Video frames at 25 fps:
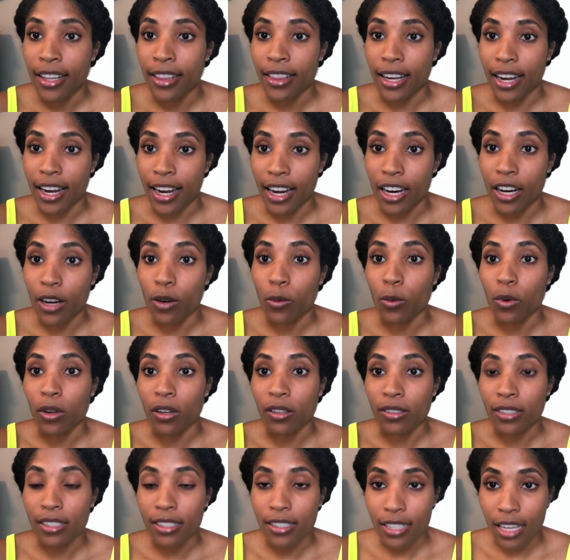the hair
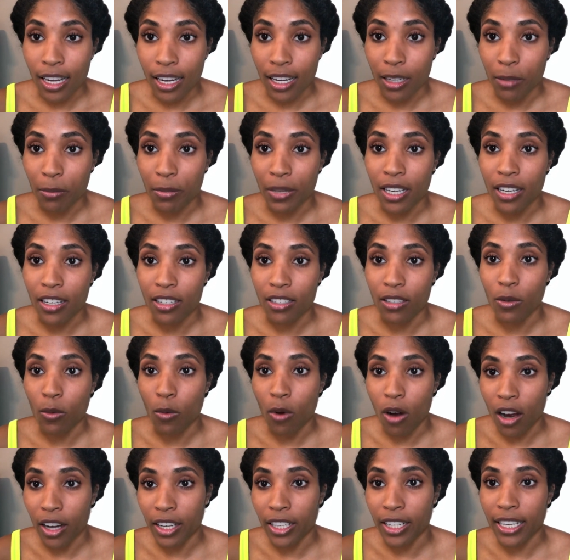will sink because the
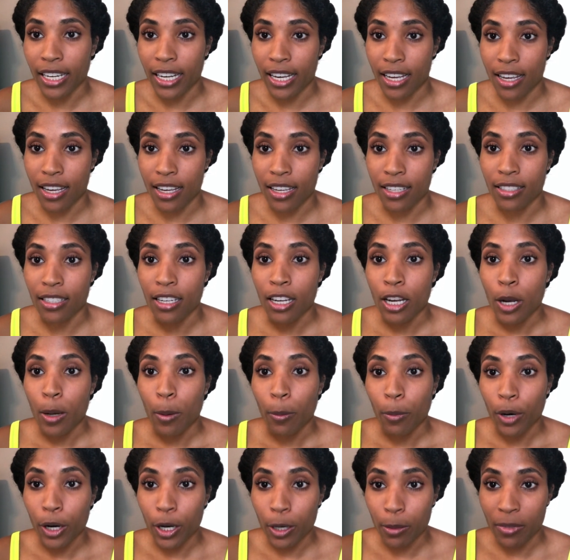water is
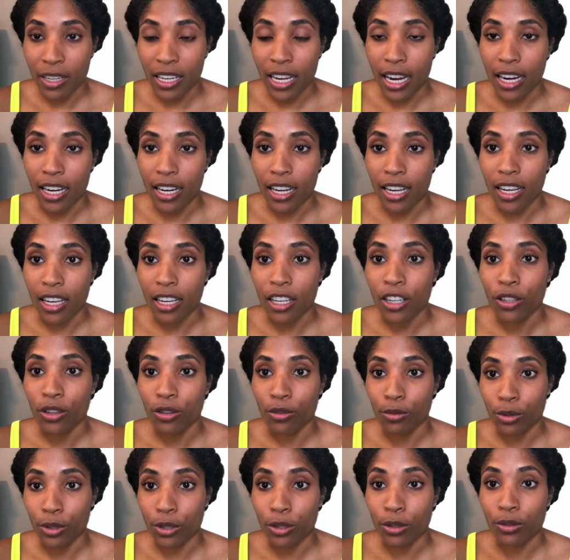permeating
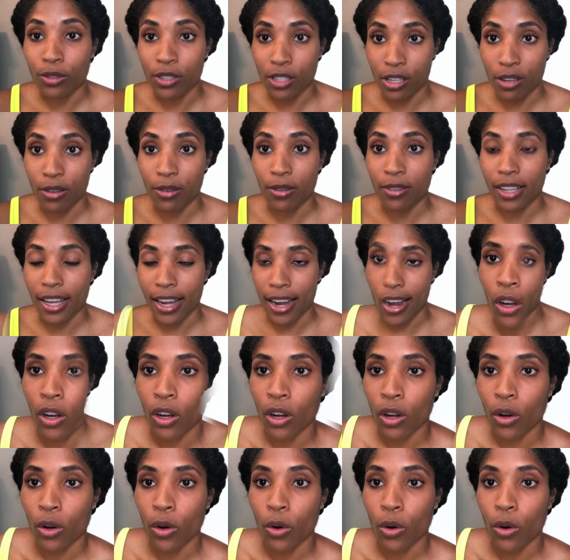through to the hair.